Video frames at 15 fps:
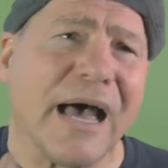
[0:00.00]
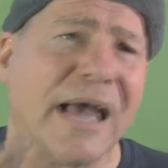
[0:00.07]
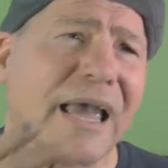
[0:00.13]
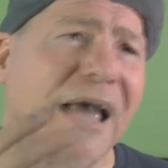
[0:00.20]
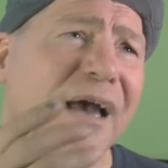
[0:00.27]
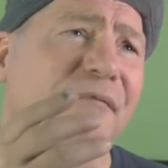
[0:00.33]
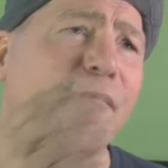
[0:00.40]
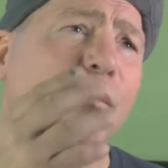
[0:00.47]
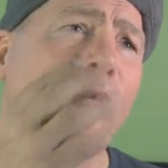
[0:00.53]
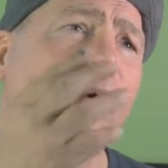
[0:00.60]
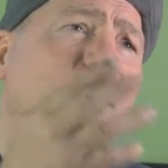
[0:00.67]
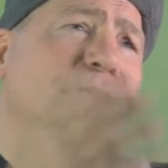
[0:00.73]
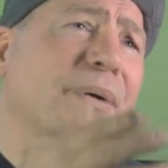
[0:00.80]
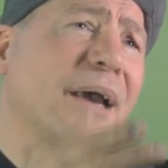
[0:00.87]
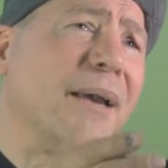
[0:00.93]
I have
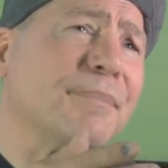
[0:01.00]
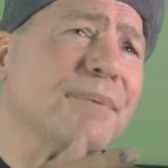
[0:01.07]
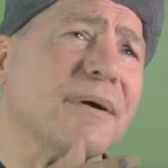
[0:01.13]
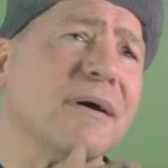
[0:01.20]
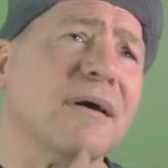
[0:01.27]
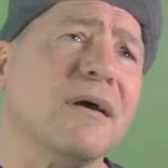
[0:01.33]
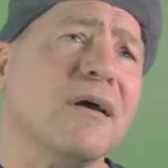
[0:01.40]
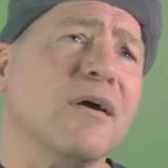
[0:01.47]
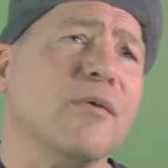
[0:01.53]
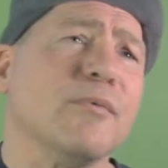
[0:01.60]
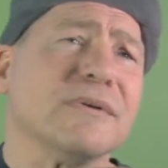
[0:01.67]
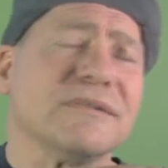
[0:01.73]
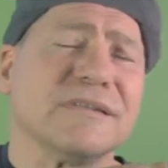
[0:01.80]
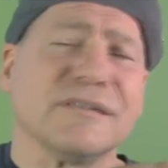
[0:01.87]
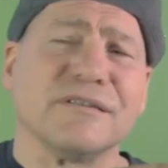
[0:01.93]
wallpaper,
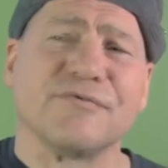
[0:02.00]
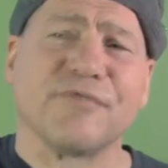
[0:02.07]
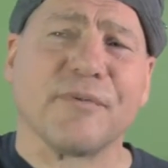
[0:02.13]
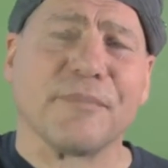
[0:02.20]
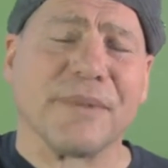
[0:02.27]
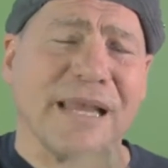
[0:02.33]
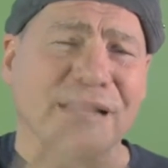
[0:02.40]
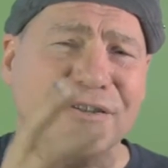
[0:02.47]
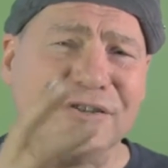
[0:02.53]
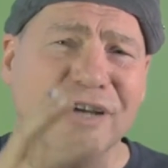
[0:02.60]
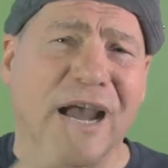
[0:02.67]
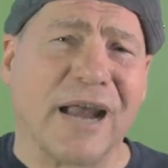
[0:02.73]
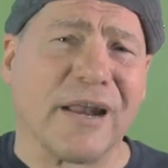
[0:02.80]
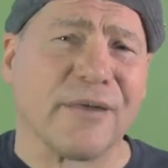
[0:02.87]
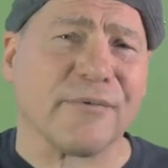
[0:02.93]
which is from like
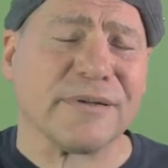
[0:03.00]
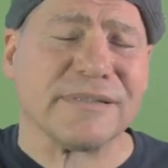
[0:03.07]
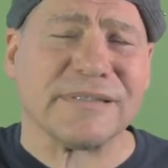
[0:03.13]
China.